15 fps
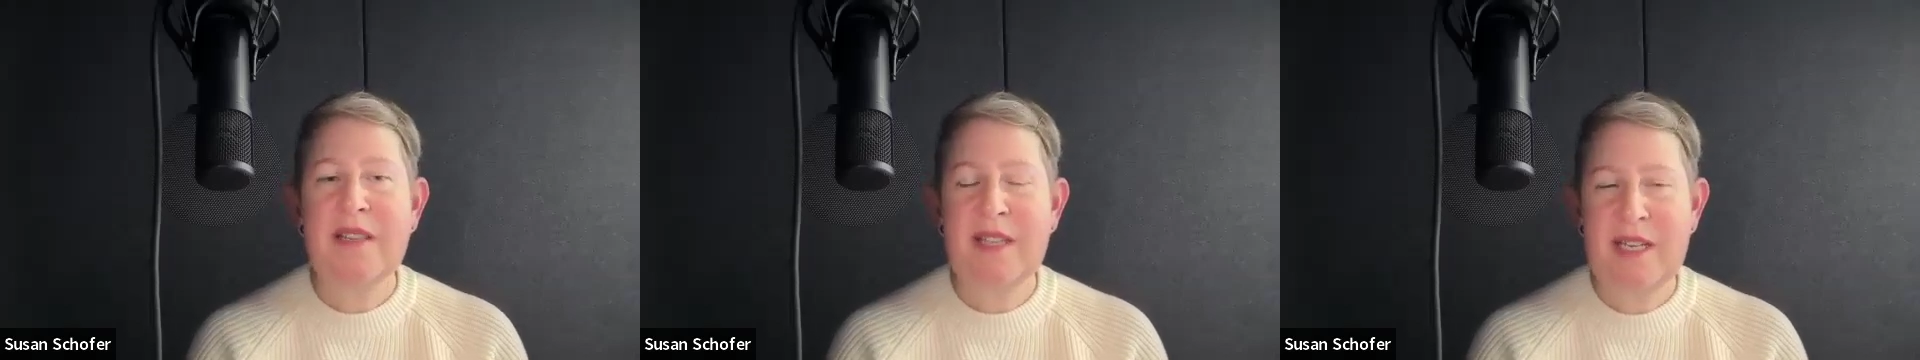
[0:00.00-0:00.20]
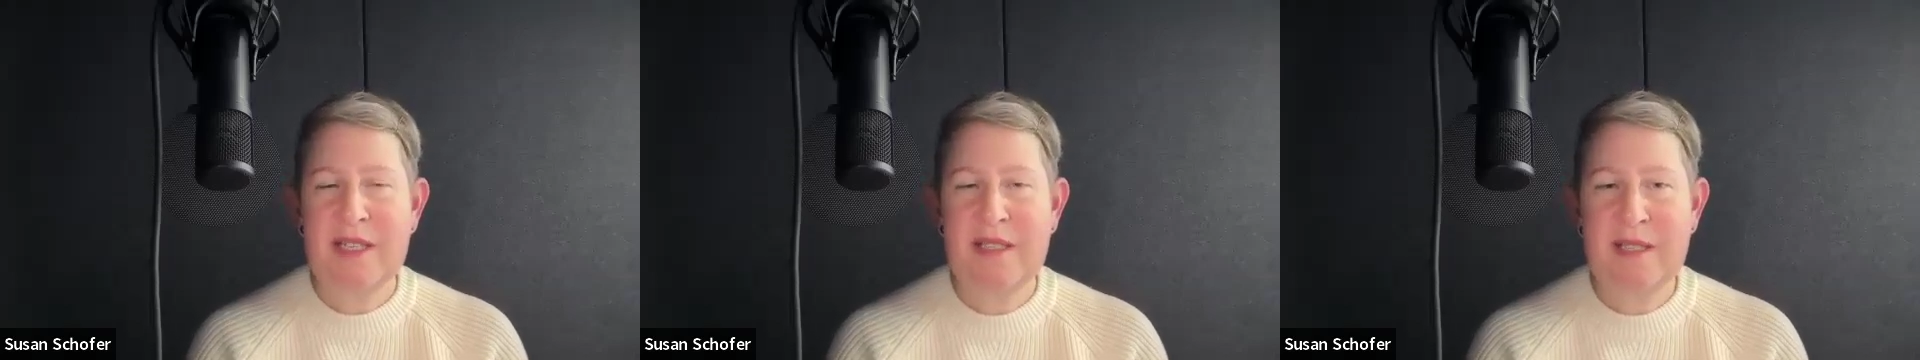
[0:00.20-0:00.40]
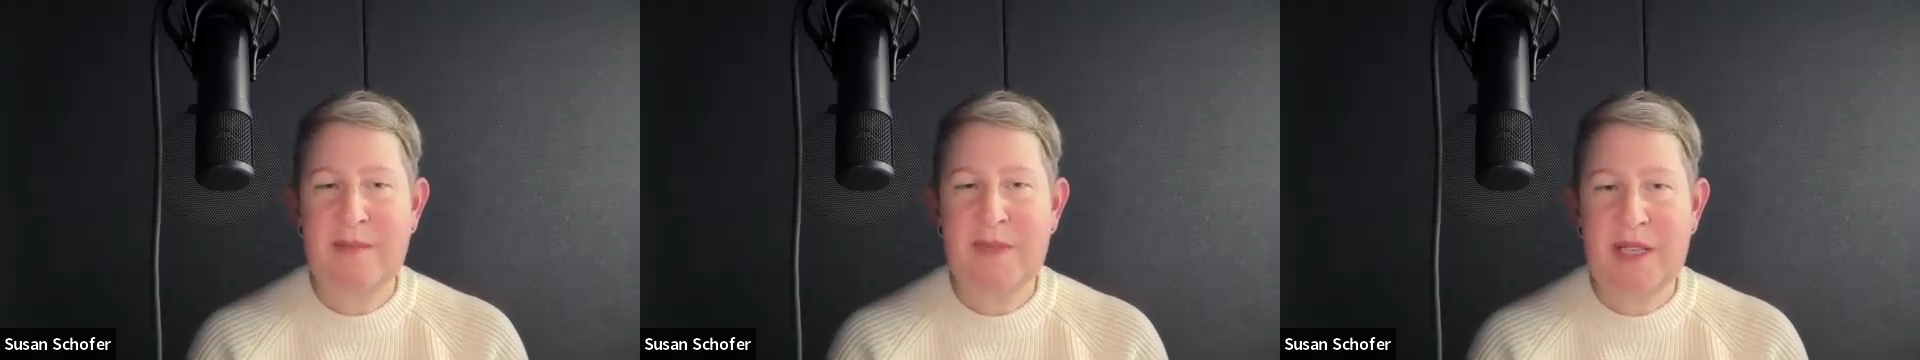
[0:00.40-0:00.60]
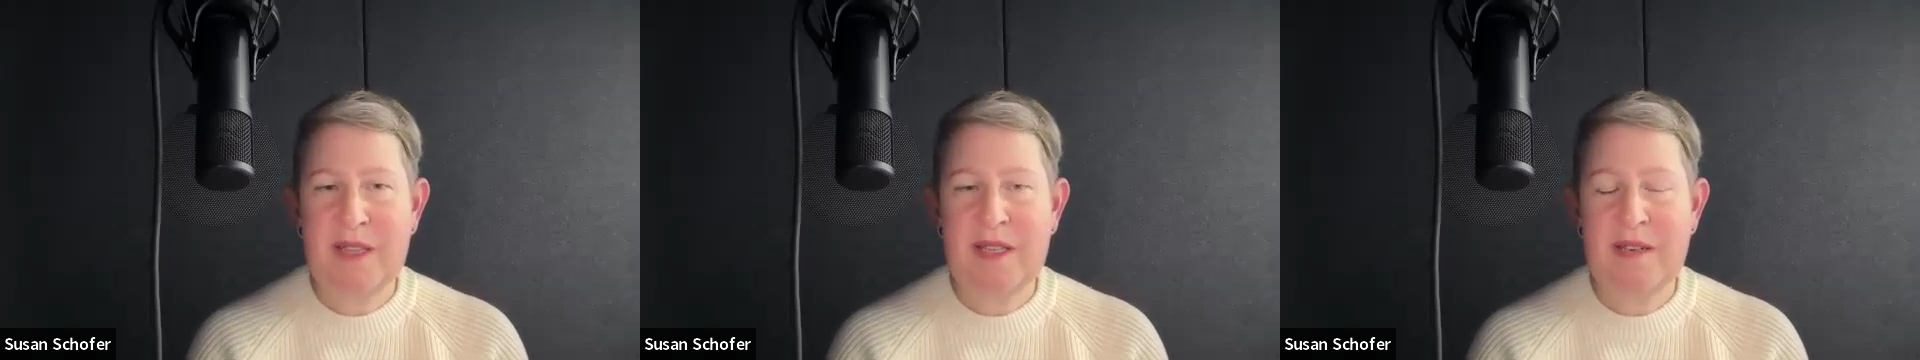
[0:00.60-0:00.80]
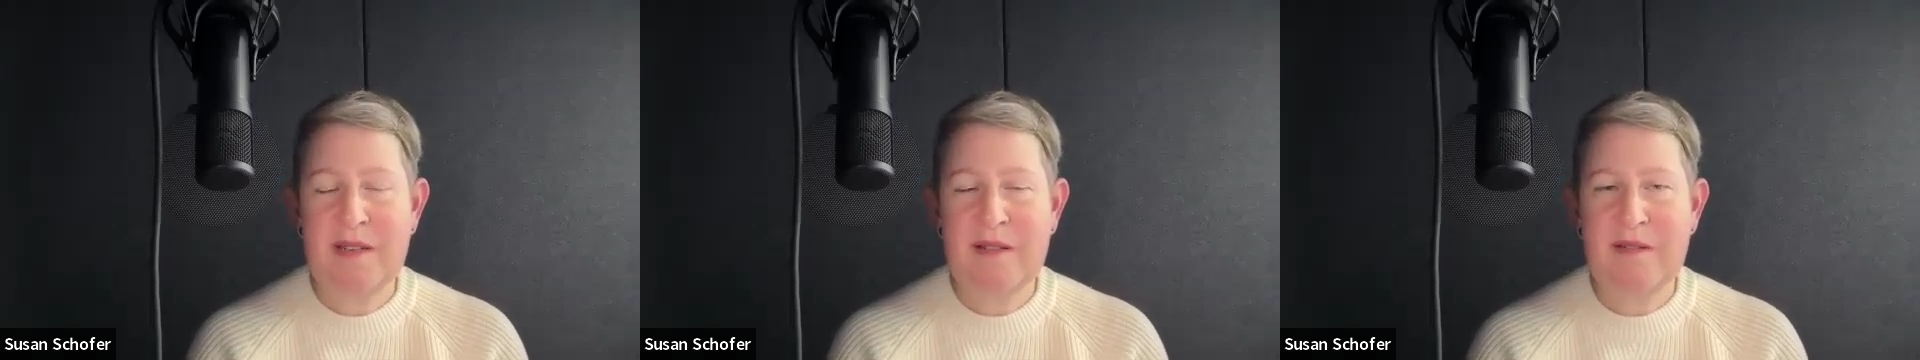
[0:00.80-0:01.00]
that's
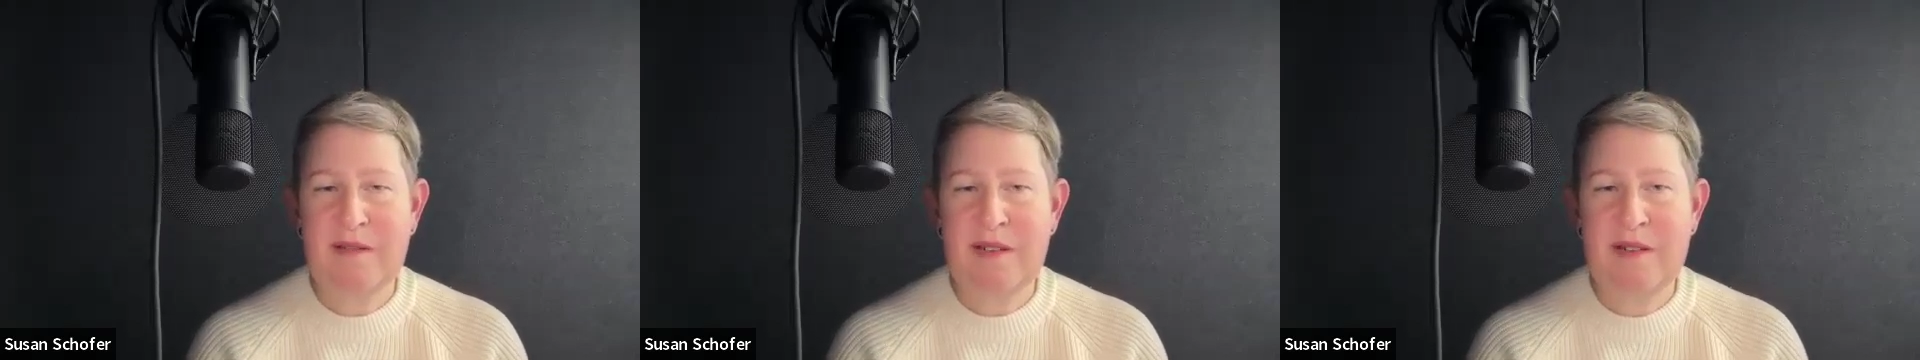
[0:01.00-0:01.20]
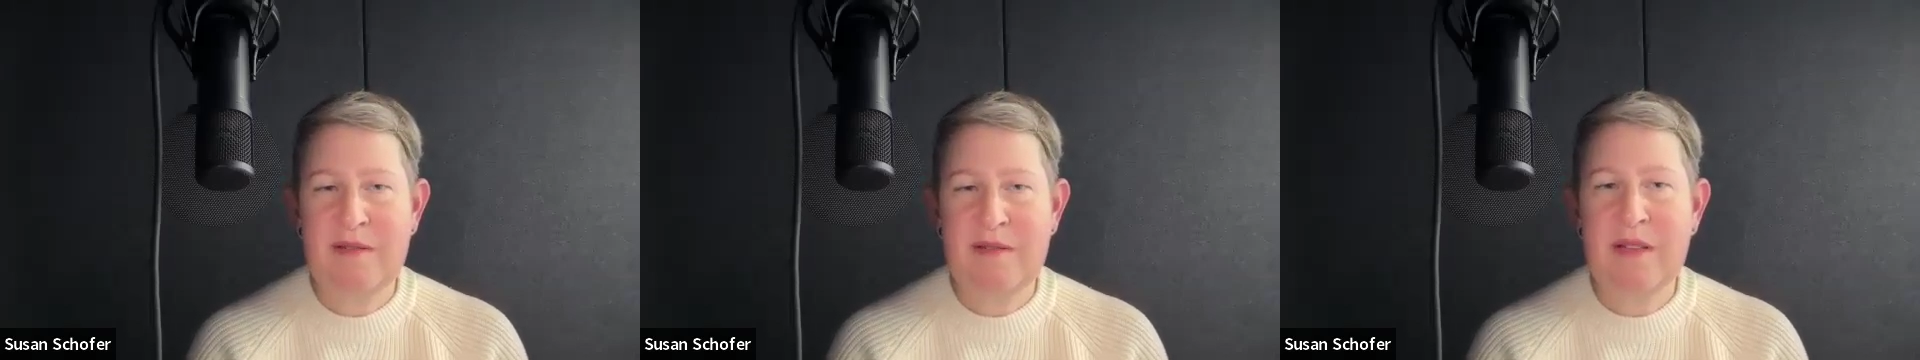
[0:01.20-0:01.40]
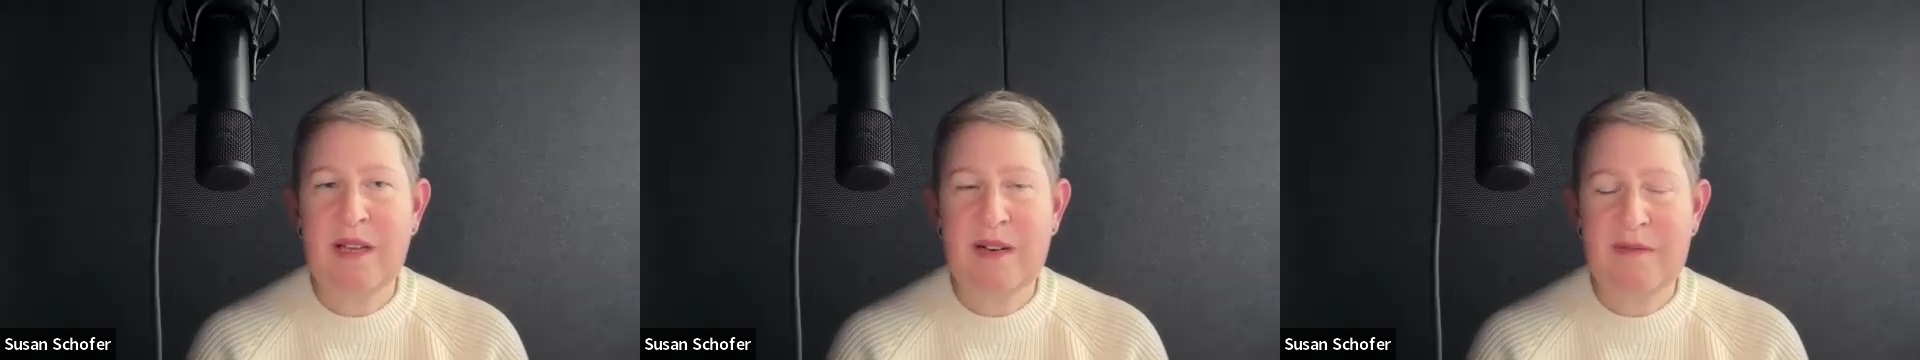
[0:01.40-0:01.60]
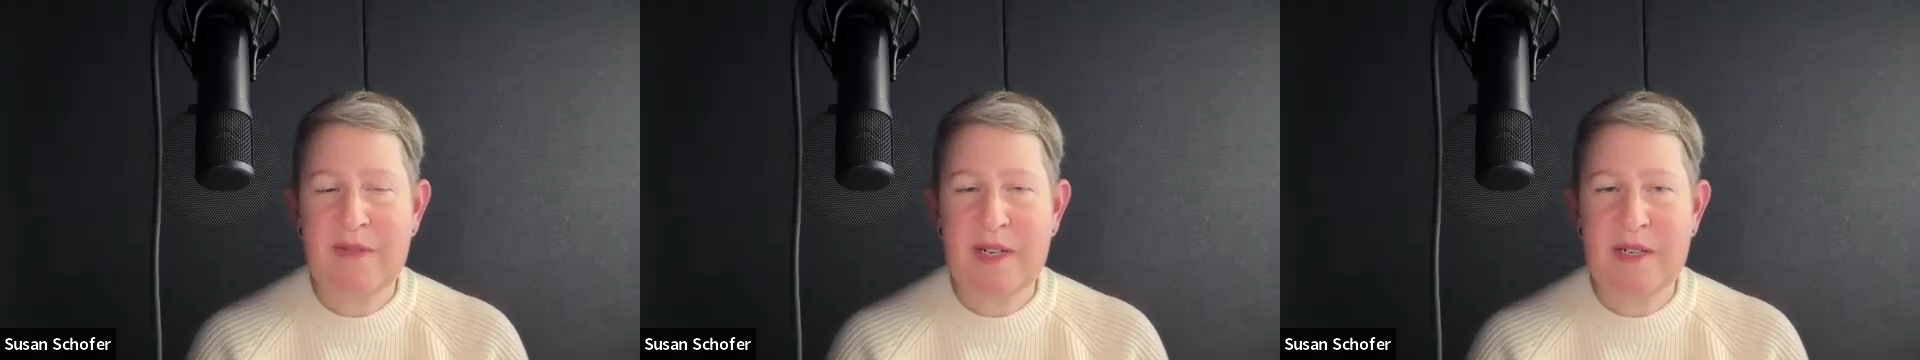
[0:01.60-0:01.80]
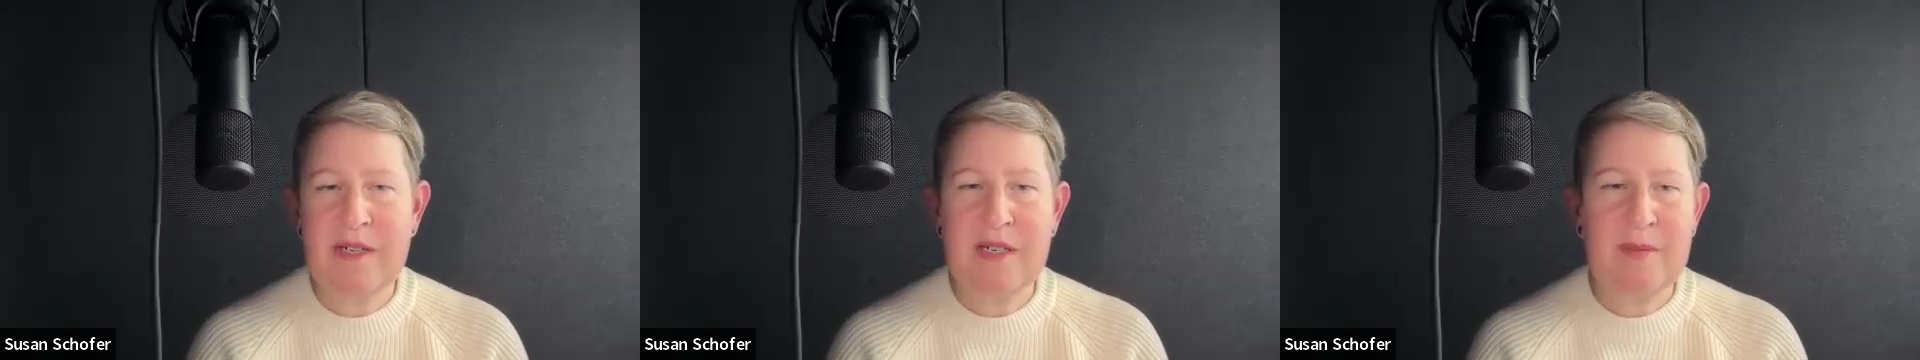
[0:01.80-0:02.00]
something that, a lot of
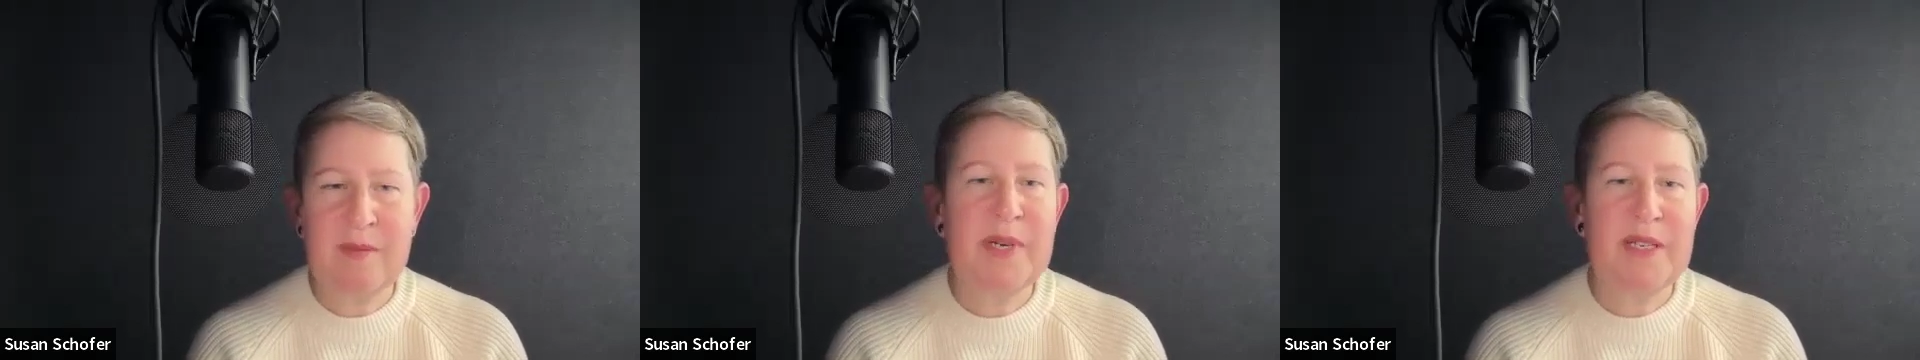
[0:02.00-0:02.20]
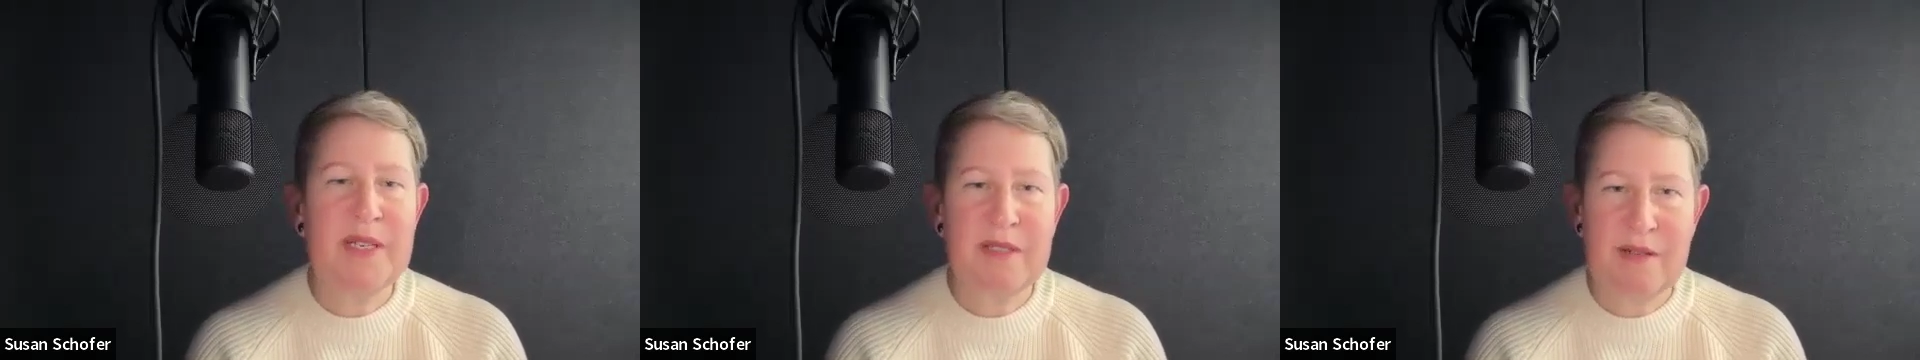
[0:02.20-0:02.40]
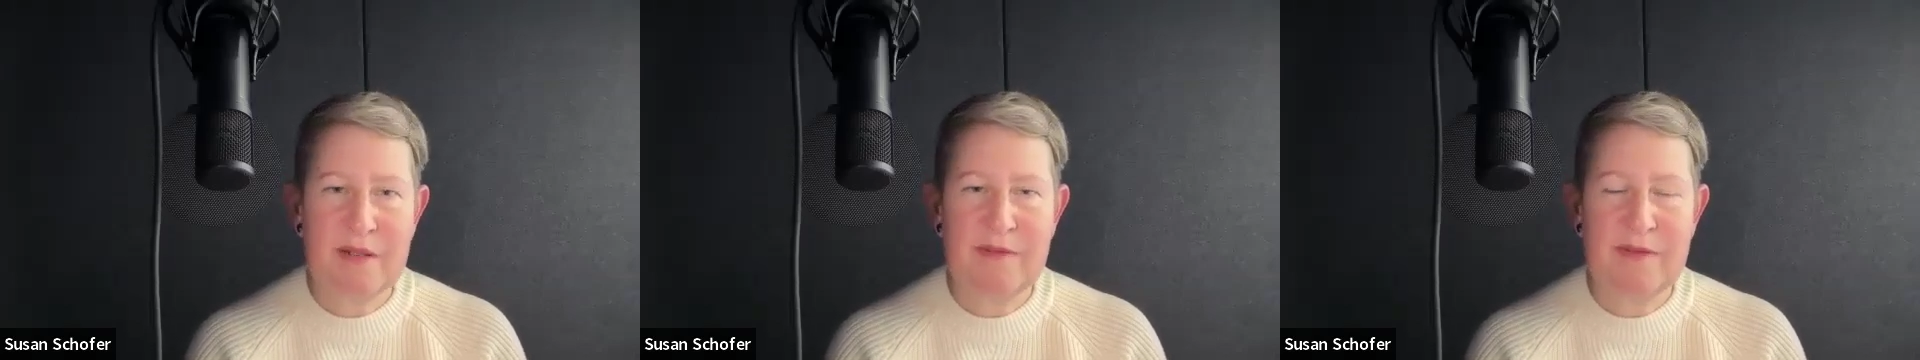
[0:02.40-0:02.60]
our companies